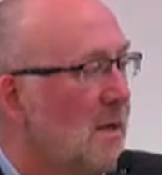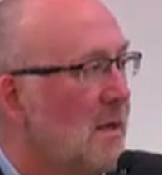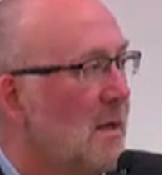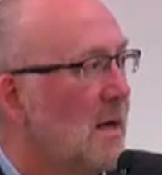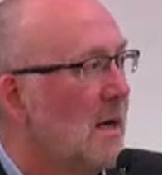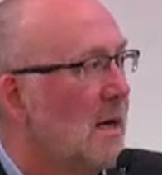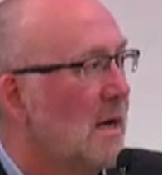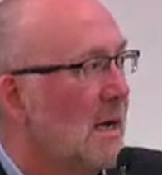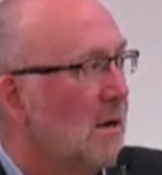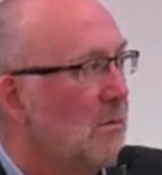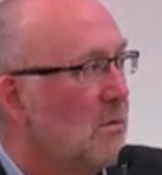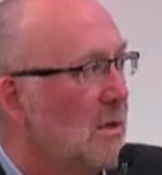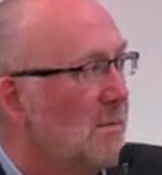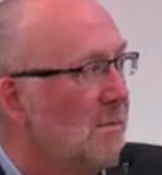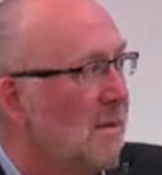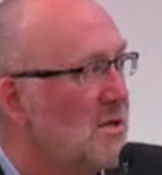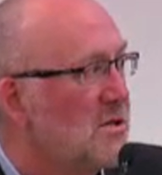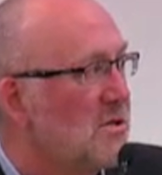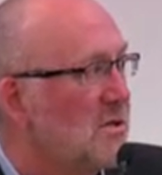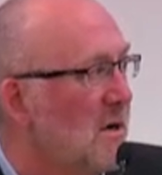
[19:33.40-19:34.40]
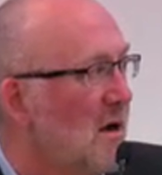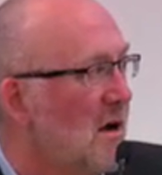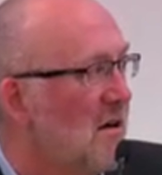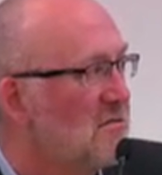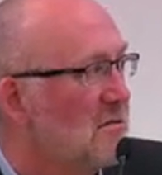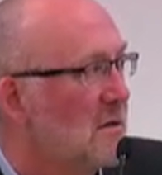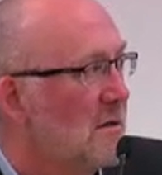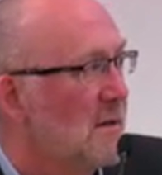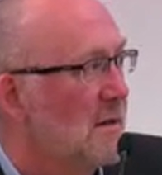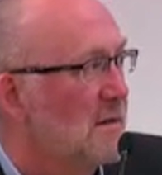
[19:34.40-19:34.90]
I will mention
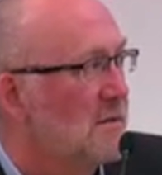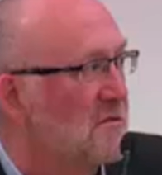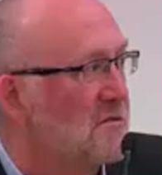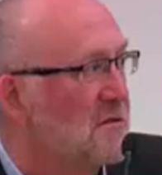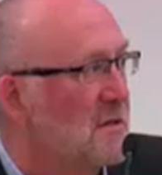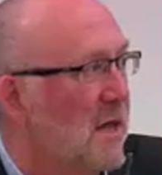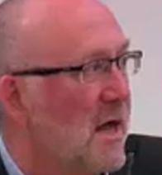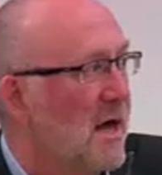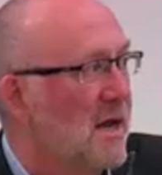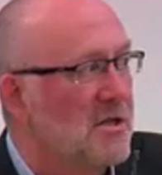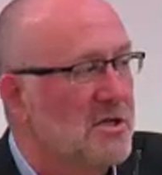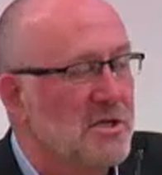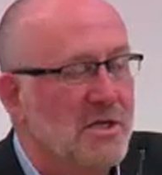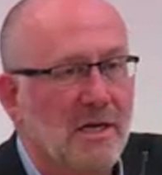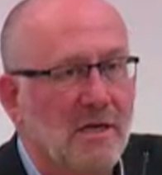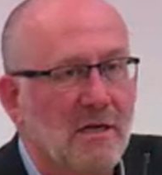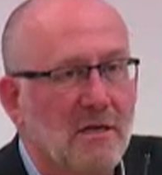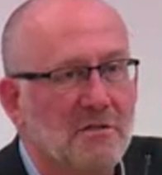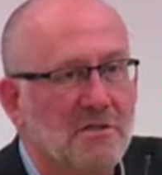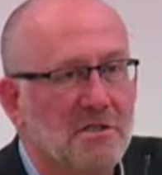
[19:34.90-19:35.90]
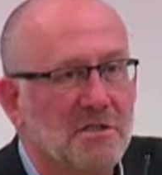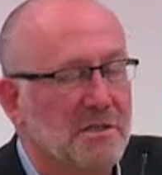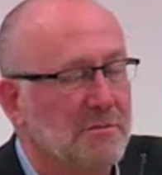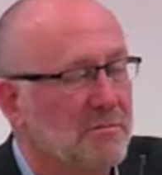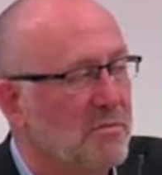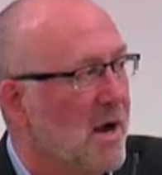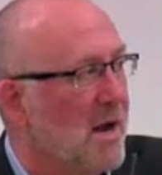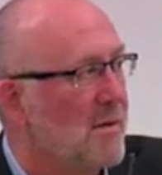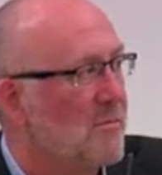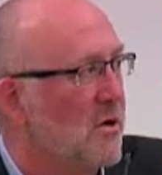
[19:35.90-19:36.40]
also that there's a lot of challenges
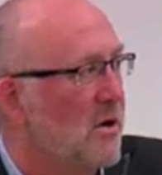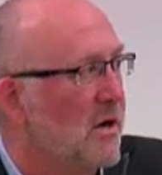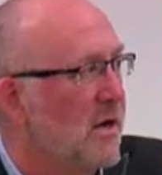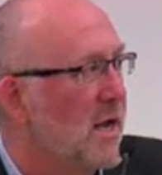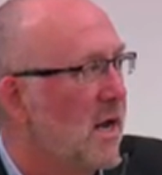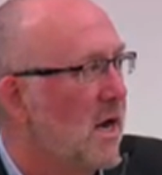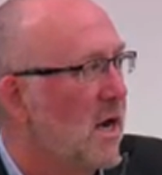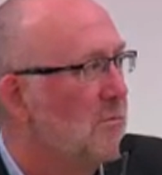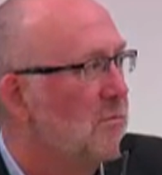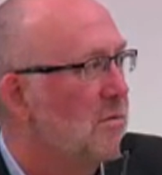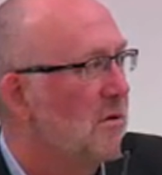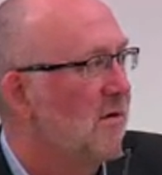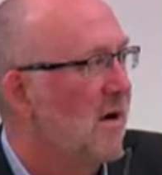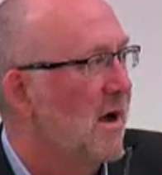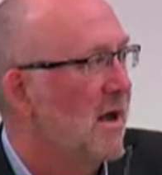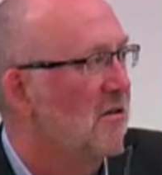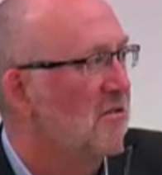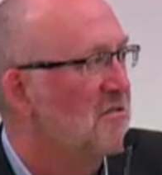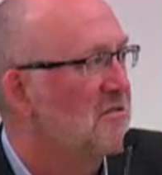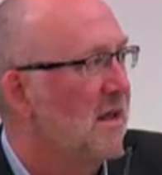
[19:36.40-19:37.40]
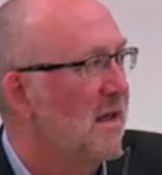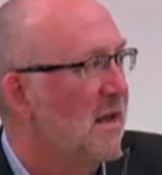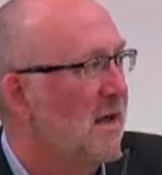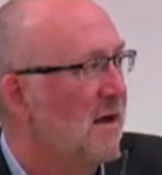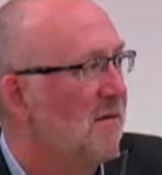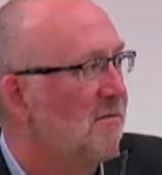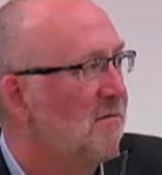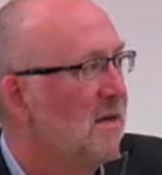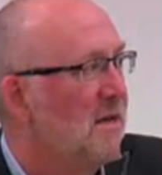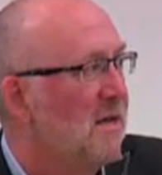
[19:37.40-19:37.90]
that primary care providers
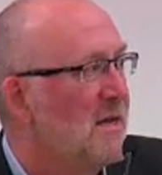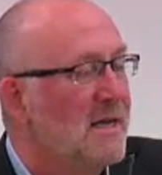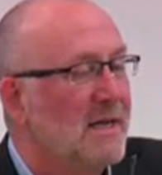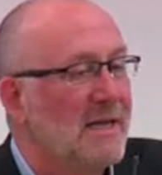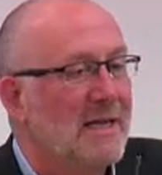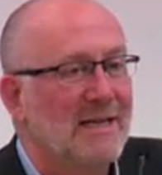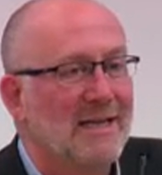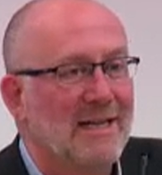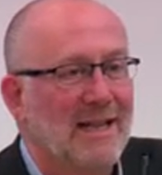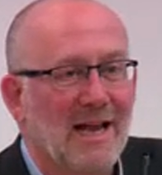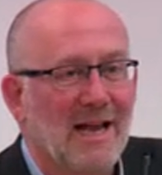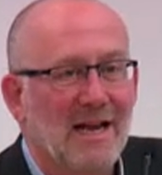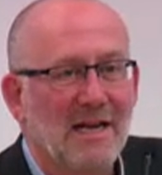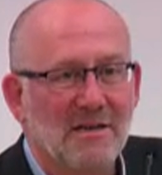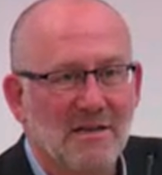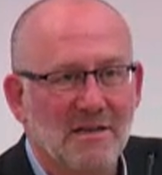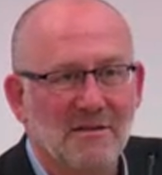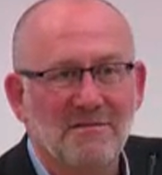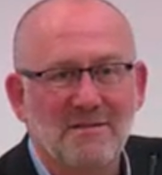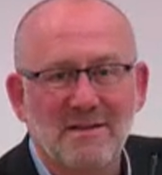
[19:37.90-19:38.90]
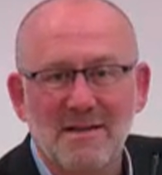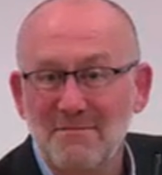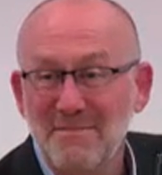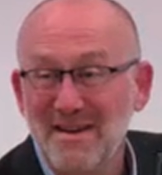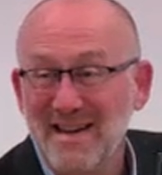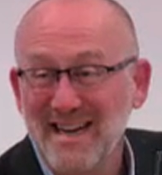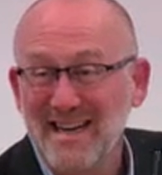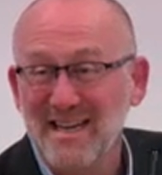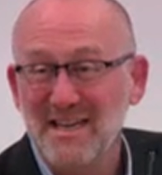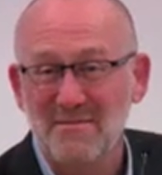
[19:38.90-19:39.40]
have in light of
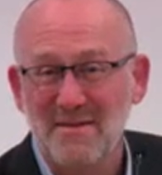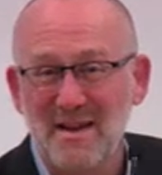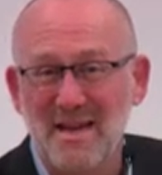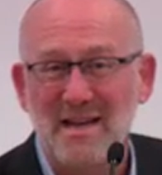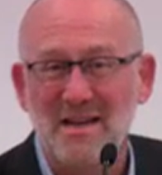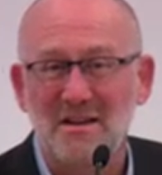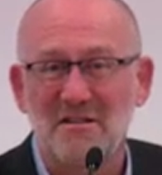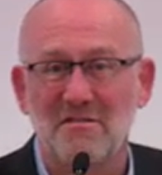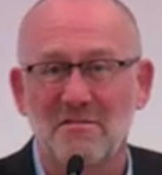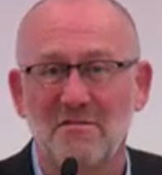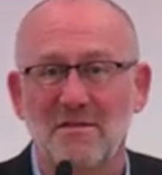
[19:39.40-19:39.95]
competing demands.